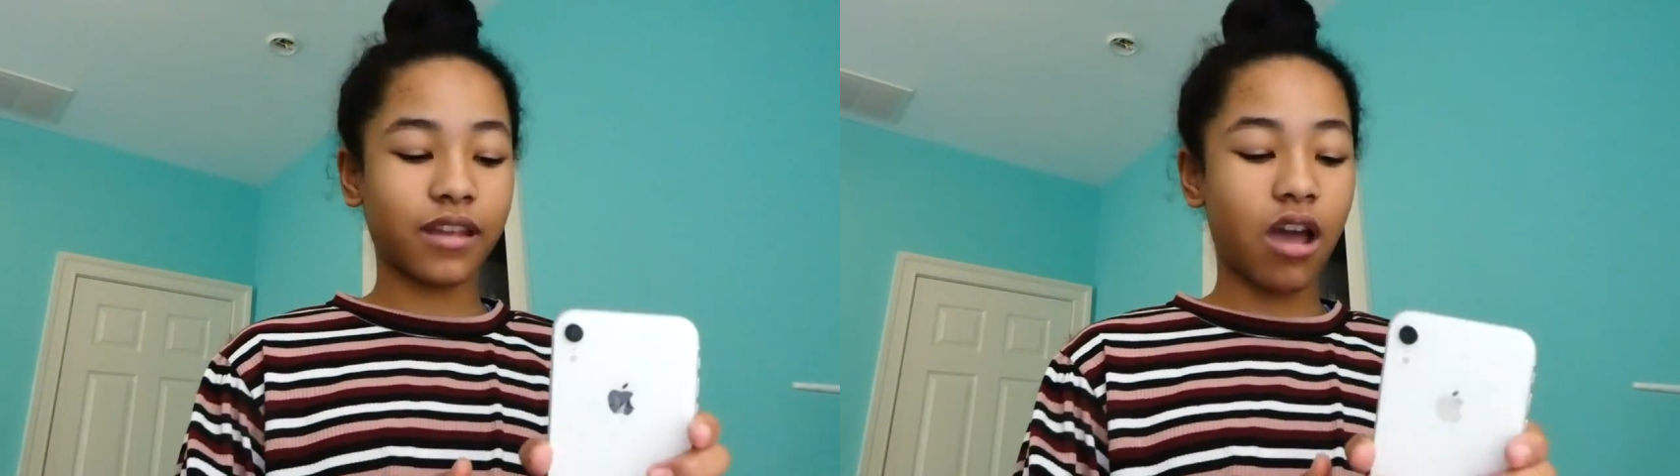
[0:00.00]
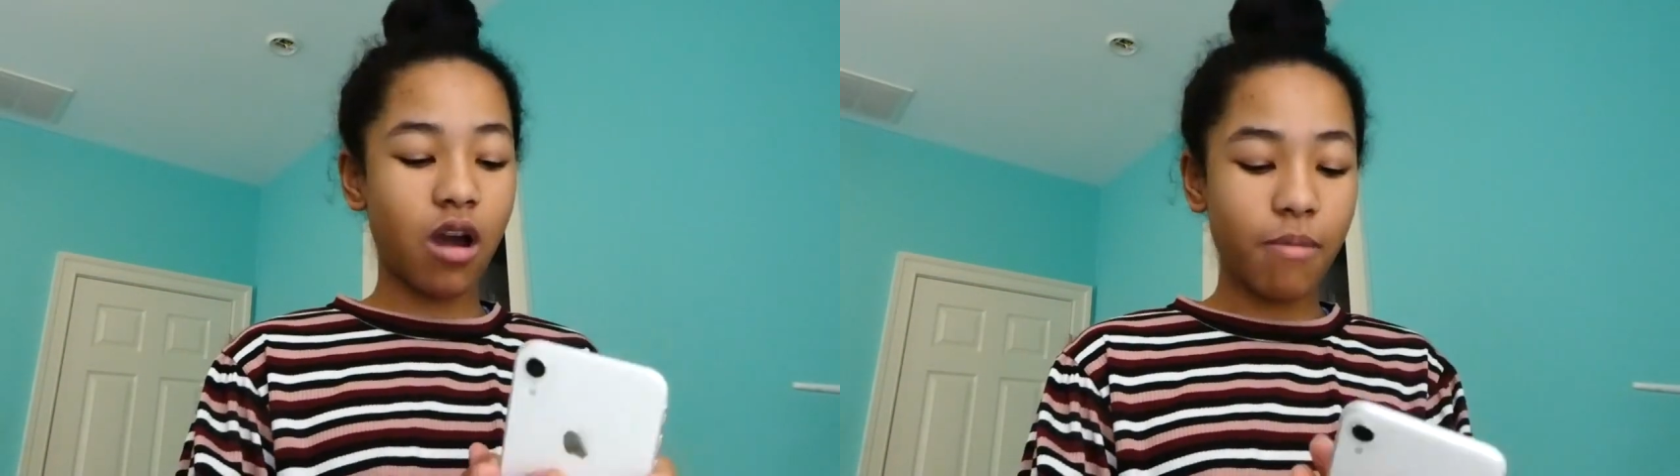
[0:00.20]

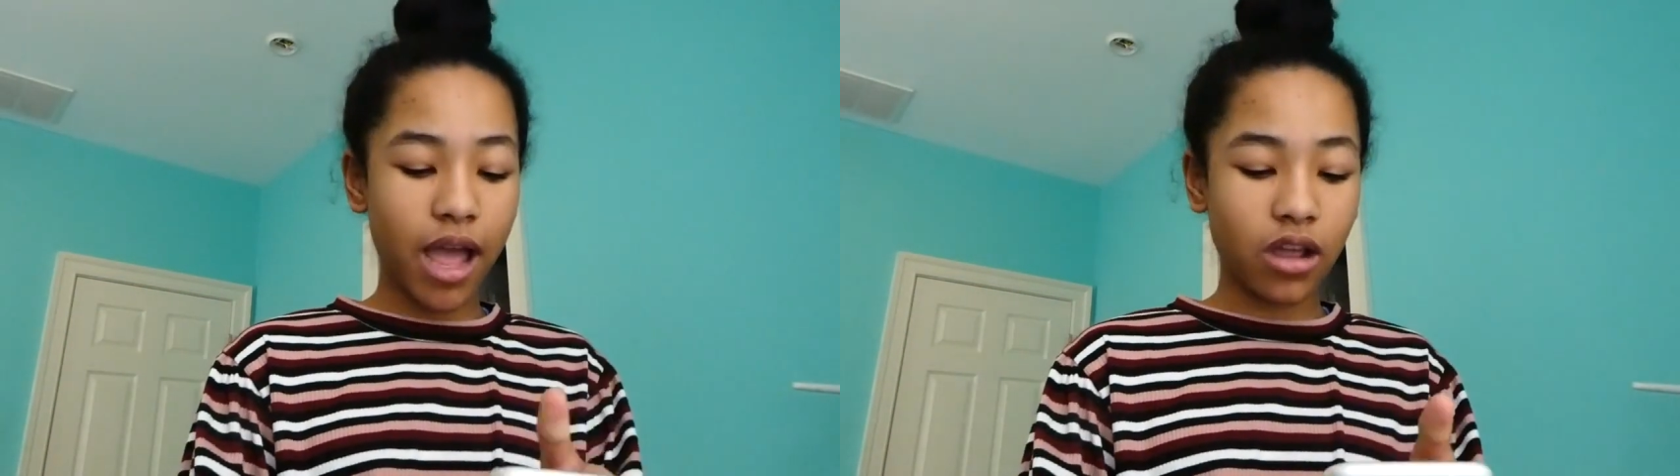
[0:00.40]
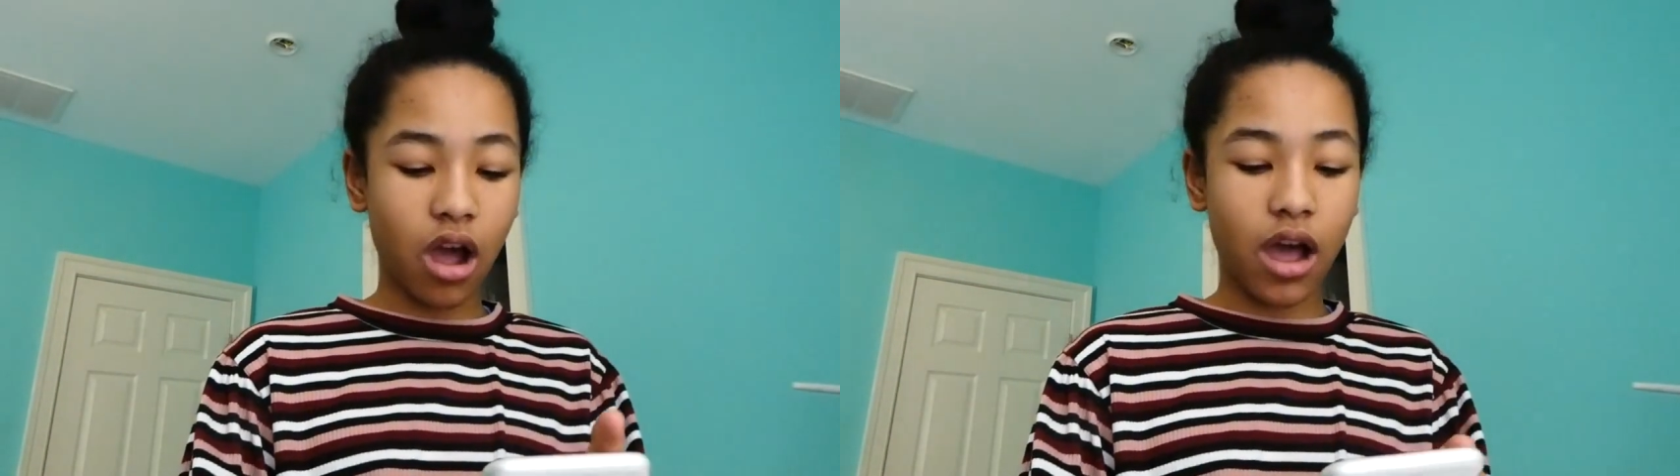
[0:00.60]
Oh
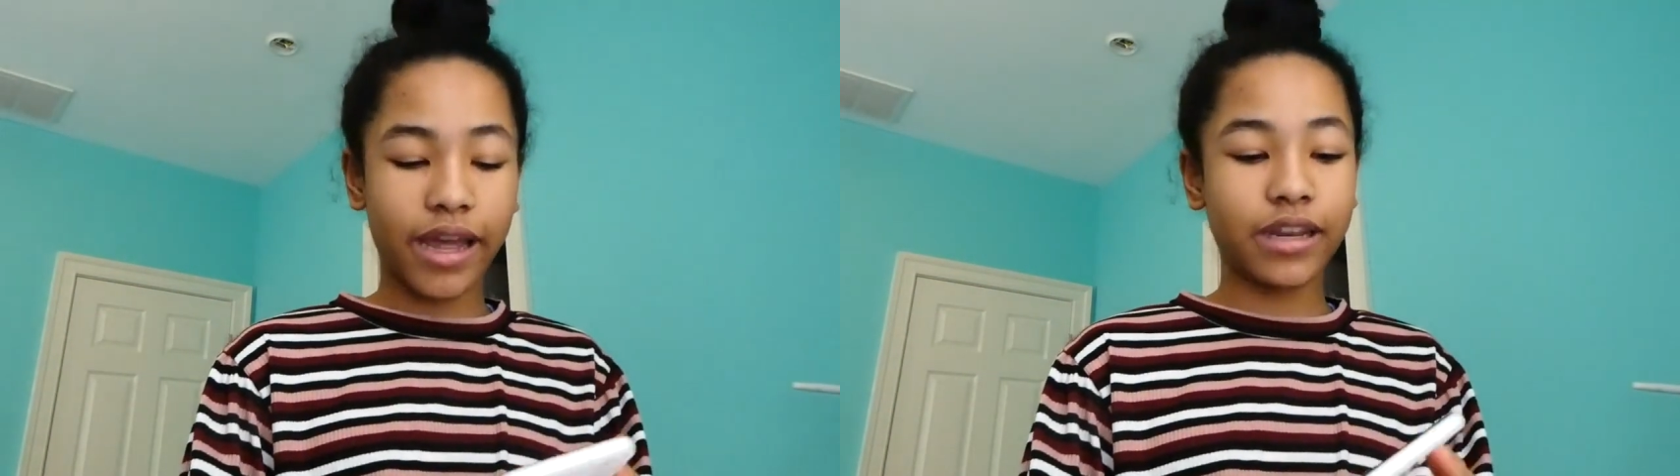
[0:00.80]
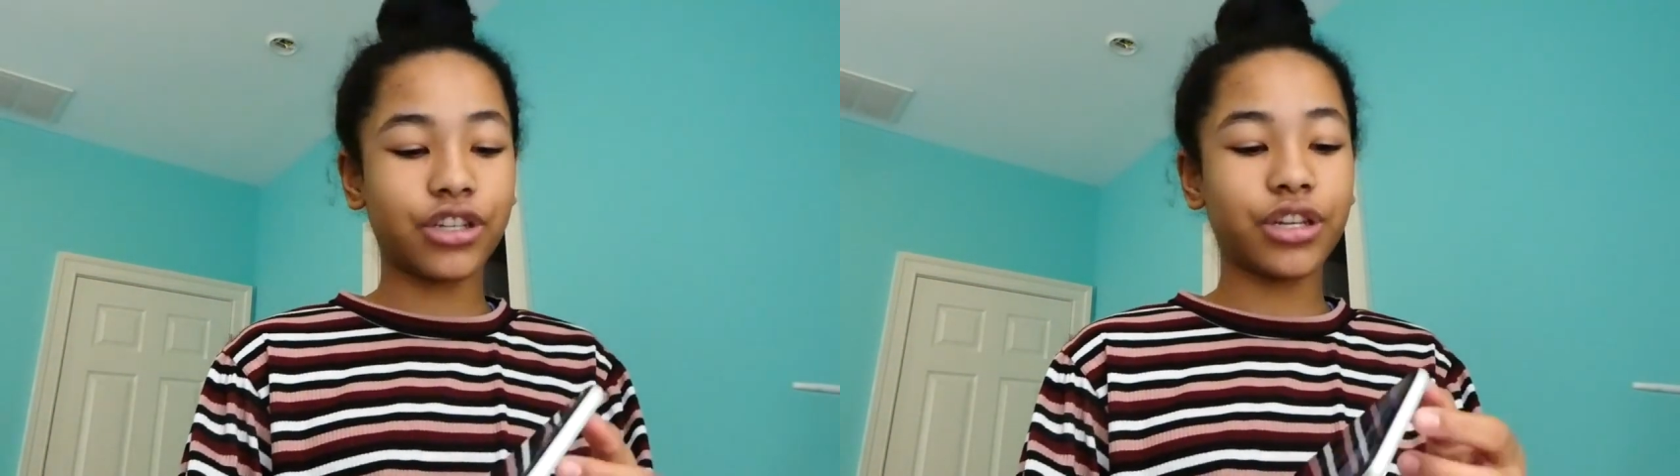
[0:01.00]
my
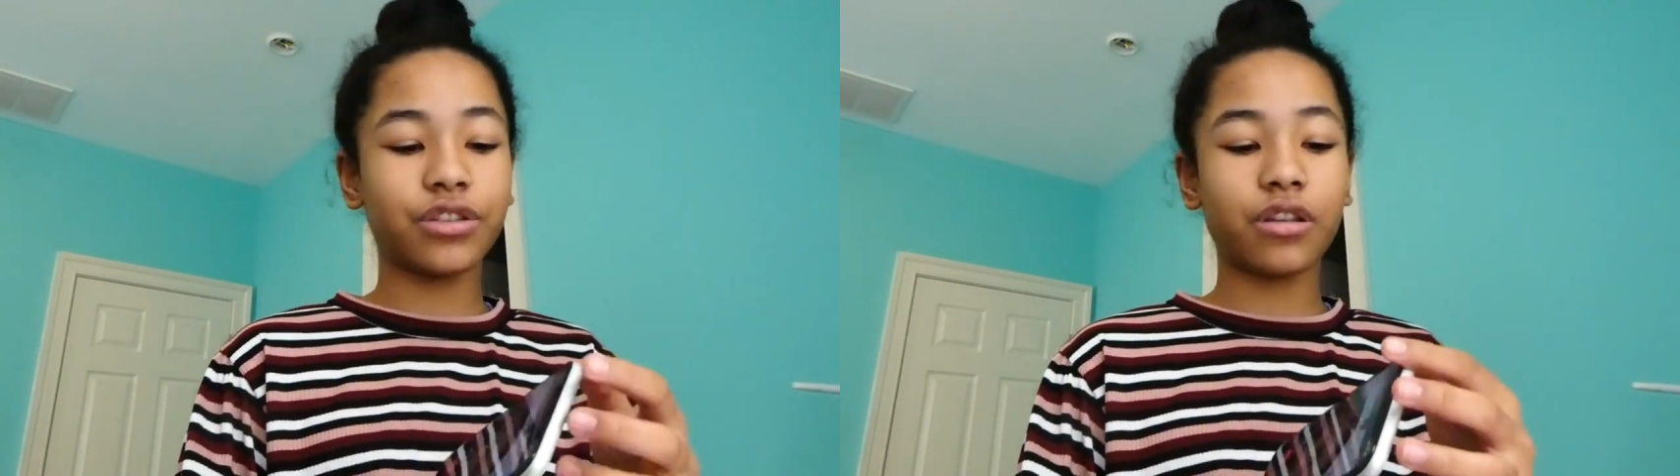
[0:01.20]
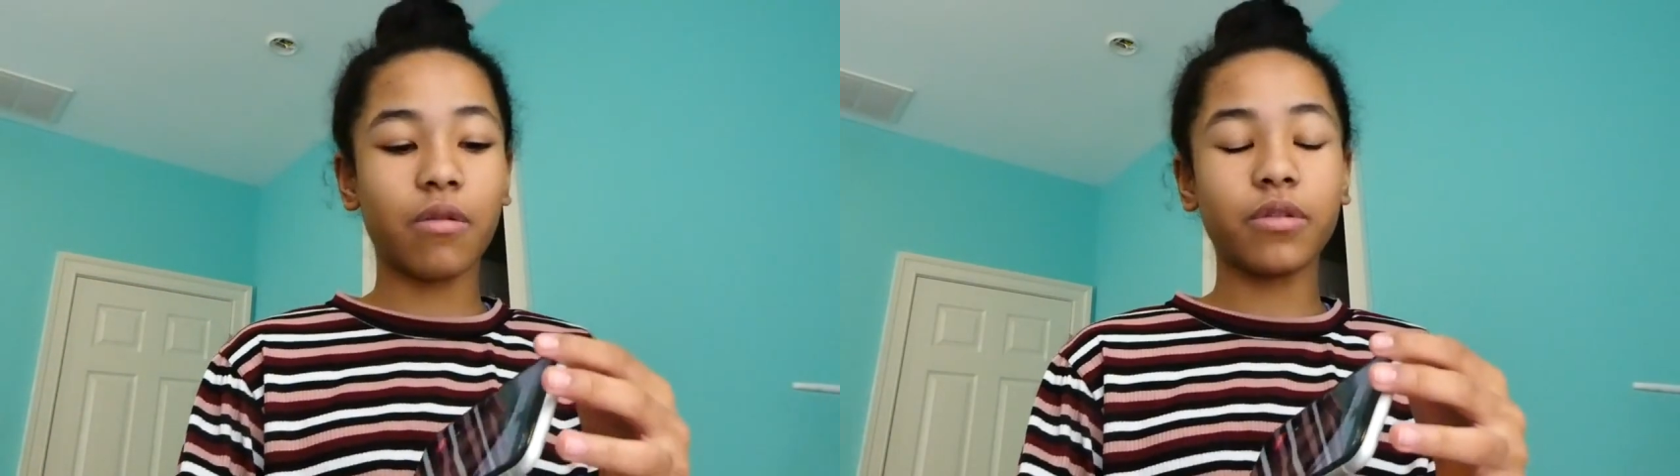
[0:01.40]
god, she's
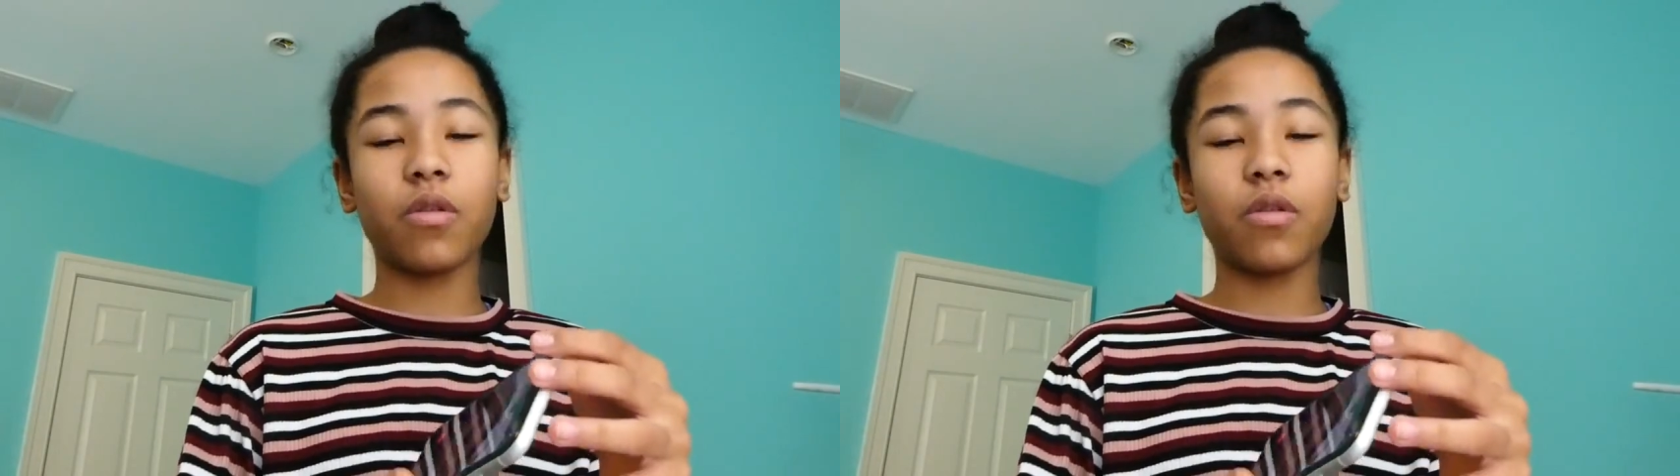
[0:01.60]
so